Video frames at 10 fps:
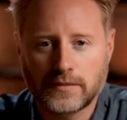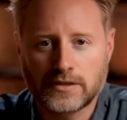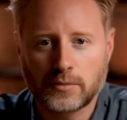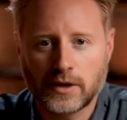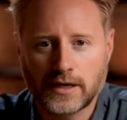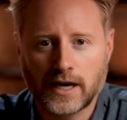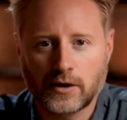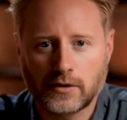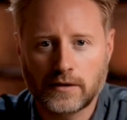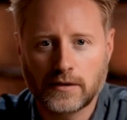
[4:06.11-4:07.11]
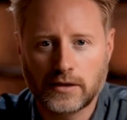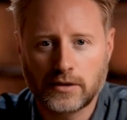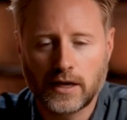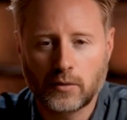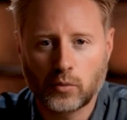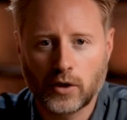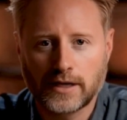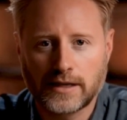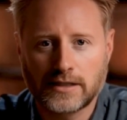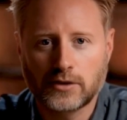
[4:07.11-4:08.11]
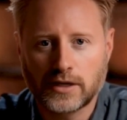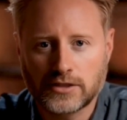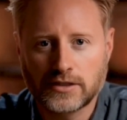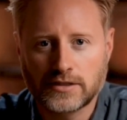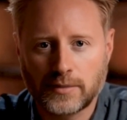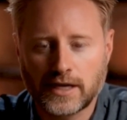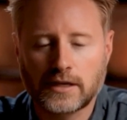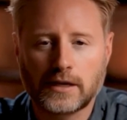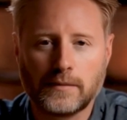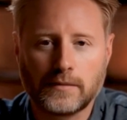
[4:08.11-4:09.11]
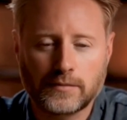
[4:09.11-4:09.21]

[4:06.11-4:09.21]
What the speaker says: So by now, you get why these questions matter.